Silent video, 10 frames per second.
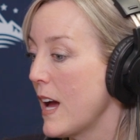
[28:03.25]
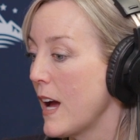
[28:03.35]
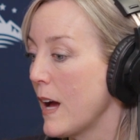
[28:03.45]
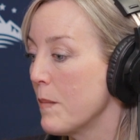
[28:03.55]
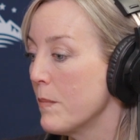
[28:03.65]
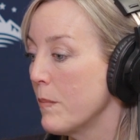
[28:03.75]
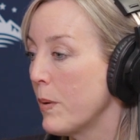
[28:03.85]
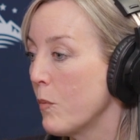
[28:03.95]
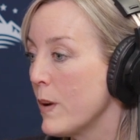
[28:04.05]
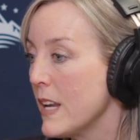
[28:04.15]

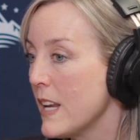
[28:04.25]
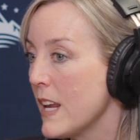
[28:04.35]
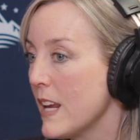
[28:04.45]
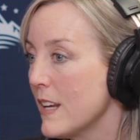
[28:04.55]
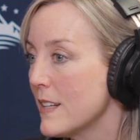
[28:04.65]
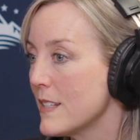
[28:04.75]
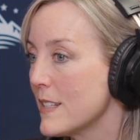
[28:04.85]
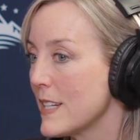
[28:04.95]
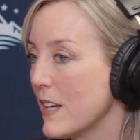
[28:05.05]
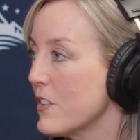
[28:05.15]
but we need
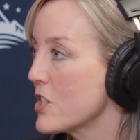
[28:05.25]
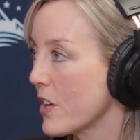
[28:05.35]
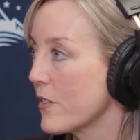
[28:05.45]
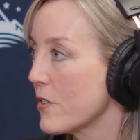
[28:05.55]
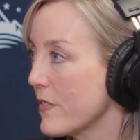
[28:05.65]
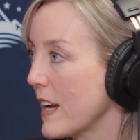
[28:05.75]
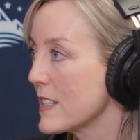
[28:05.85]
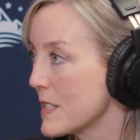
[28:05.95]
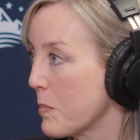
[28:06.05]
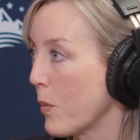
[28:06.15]
to give each other
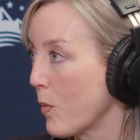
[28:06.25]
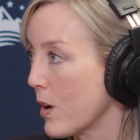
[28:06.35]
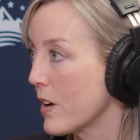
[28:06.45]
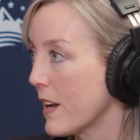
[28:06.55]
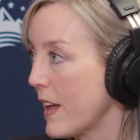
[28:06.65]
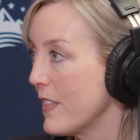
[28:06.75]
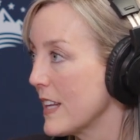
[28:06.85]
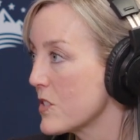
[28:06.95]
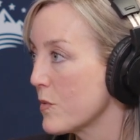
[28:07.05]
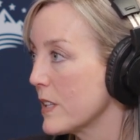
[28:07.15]
that support. And
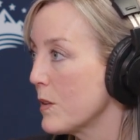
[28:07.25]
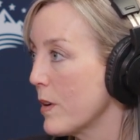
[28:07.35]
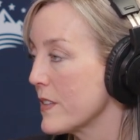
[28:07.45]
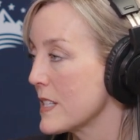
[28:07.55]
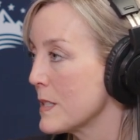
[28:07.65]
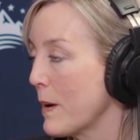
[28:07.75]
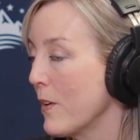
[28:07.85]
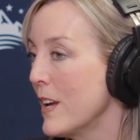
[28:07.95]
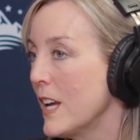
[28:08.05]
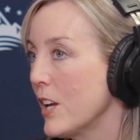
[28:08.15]
that's really what this is
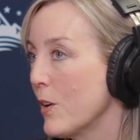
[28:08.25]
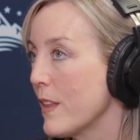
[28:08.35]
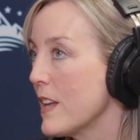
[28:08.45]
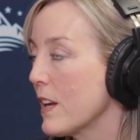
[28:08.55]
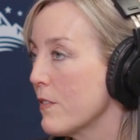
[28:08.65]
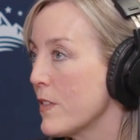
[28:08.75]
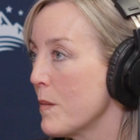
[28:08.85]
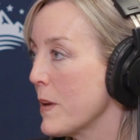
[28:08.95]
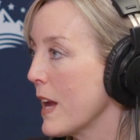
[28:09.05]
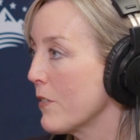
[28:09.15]
about. I think of
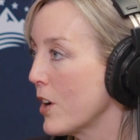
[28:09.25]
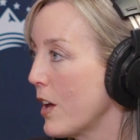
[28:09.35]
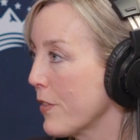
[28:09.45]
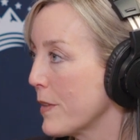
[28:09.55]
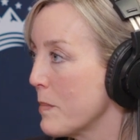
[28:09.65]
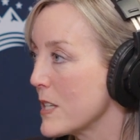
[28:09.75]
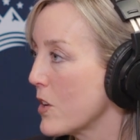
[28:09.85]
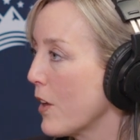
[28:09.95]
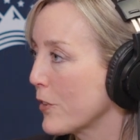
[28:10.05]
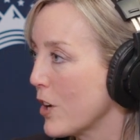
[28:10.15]
the behavioral health, the
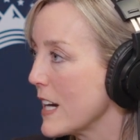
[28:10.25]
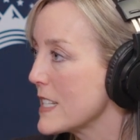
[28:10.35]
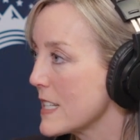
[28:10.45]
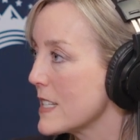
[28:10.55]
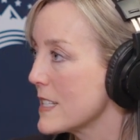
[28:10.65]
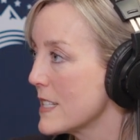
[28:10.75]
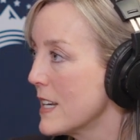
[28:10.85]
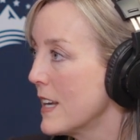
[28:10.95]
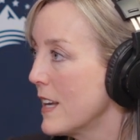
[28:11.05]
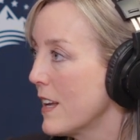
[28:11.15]
mental health crisis
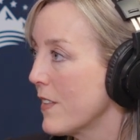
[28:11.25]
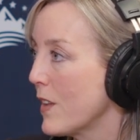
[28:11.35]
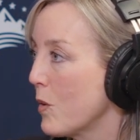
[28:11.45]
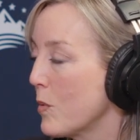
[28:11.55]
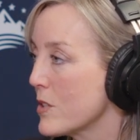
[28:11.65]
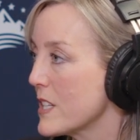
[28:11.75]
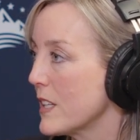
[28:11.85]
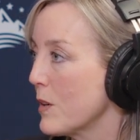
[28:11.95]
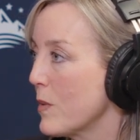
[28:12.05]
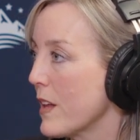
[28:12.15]
that we're
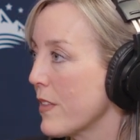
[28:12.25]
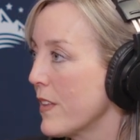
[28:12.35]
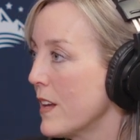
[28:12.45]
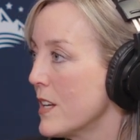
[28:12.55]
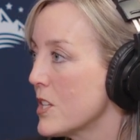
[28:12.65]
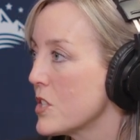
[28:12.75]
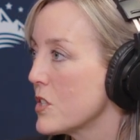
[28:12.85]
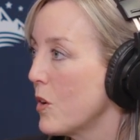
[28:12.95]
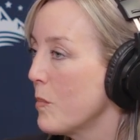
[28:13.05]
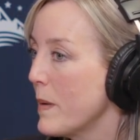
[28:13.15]
dealing with.
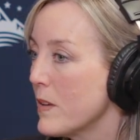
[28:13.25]
So